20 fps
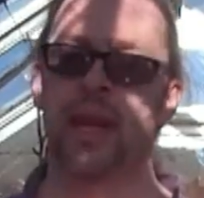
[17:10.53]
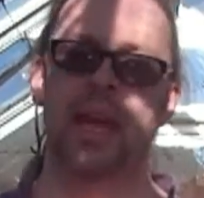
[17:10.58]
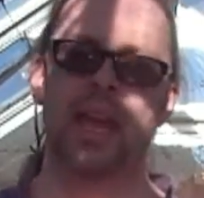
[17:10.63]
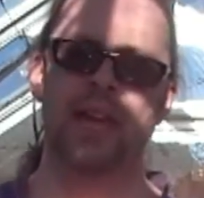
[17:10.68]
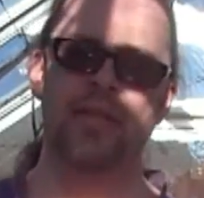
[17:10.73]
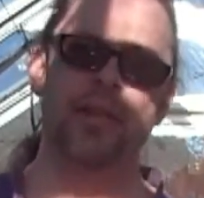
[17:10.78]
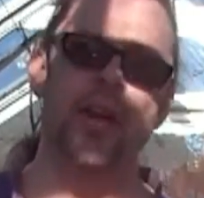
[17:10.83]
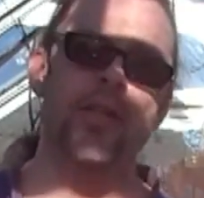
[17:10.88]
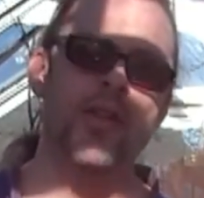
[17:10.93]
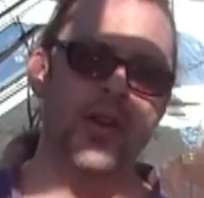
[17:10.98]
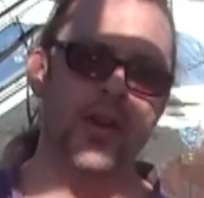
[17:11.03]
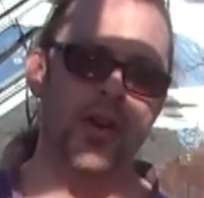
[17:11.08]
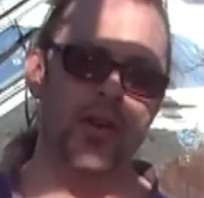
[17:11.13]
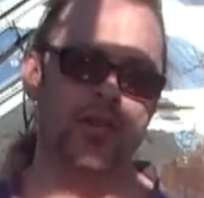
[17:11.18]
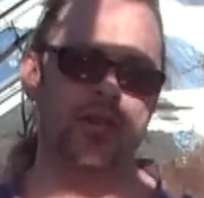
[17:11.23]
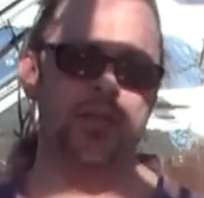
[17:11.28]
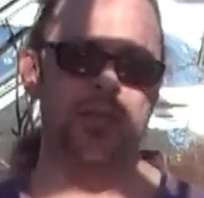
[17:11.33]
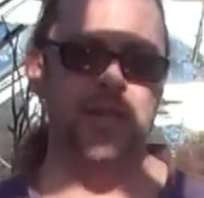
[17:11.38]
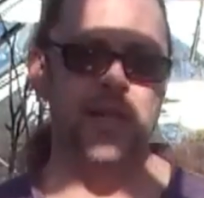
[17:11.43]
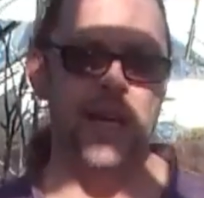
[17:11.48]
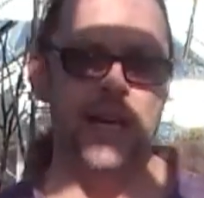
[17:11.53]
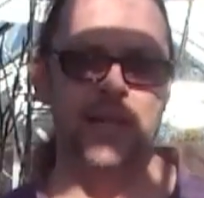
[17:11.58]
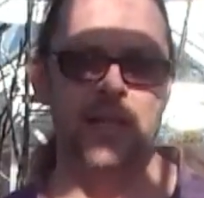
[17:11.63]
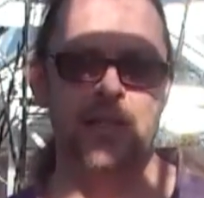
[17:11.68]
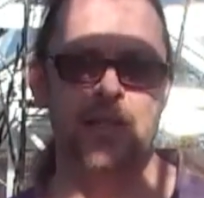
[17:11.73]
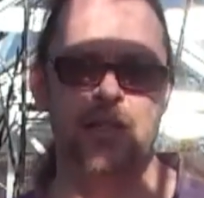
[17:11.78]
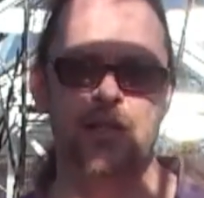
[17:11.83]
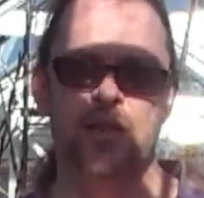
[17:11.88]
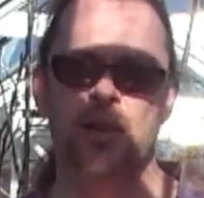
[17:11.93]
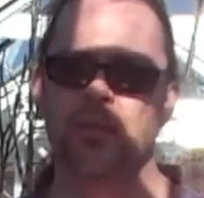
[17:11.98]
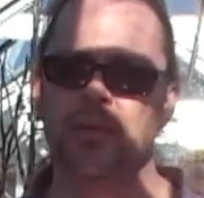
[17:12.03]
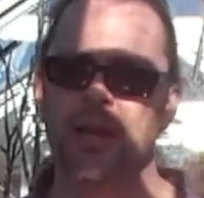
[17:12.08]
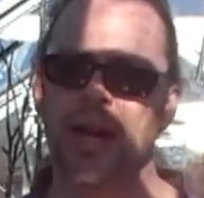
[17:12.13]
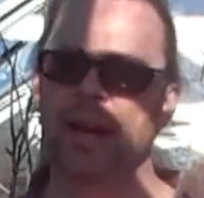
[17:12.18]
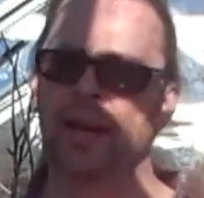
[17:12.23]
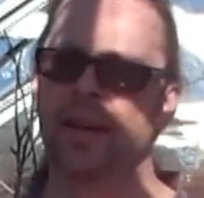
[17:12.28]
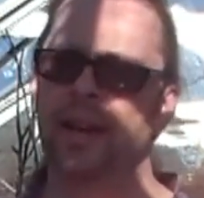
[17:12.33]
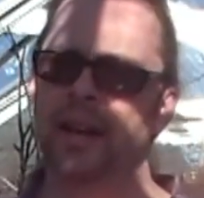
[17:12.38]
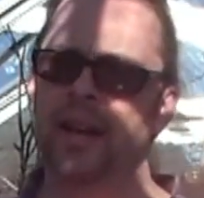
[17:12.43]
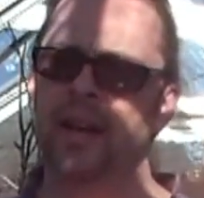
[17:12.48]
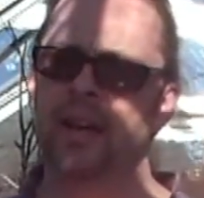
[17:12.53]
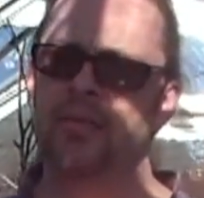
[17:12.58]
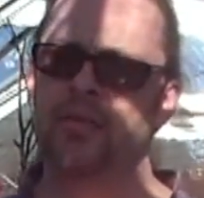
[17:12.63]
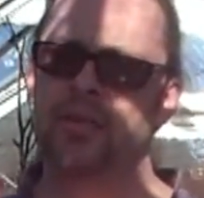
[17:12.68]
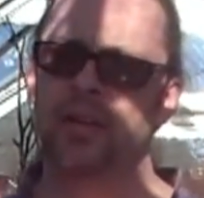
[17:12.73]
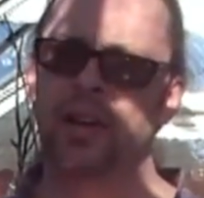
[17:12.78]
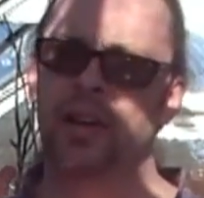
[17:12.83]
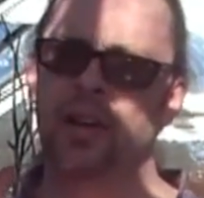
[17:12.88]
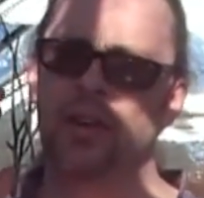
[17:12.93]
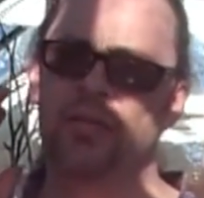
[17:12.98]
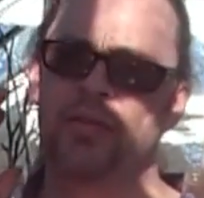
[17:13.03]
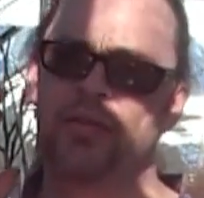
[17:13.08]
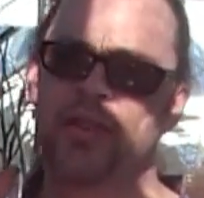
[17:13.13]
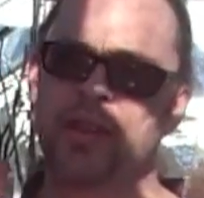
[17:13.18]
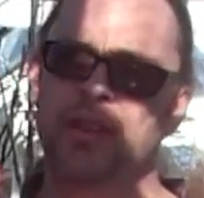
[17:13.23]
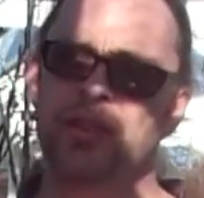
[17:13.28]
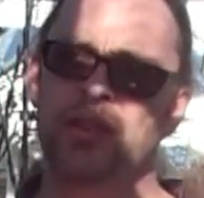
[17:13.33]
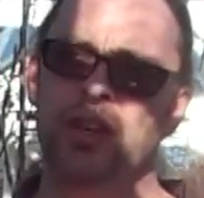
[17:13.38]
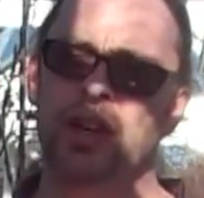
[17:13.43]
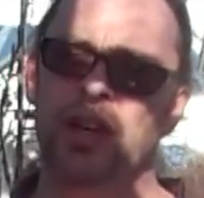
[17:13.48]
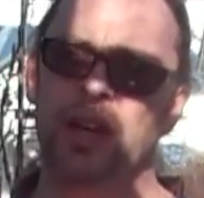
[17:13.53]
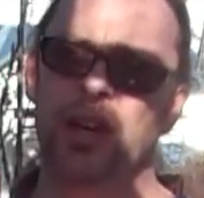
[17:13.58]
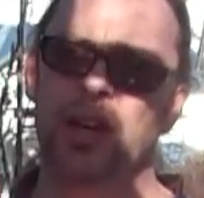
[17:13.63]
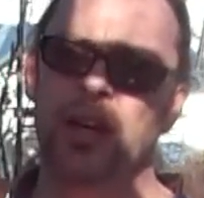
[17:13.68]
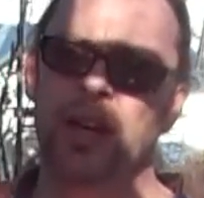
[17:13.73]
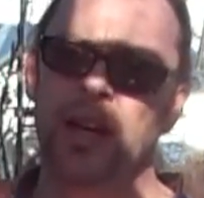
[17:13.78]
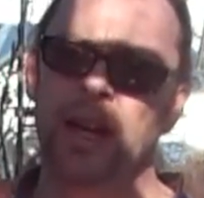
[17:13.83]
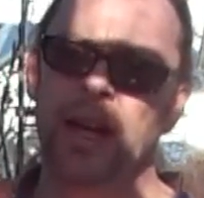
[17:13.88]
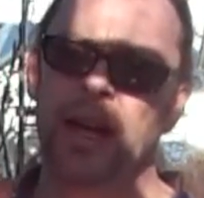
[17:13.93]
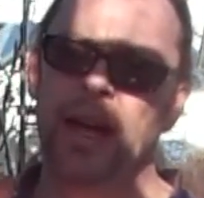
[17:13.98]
Even though the cost of potatoes has come down, funnily enough, this year,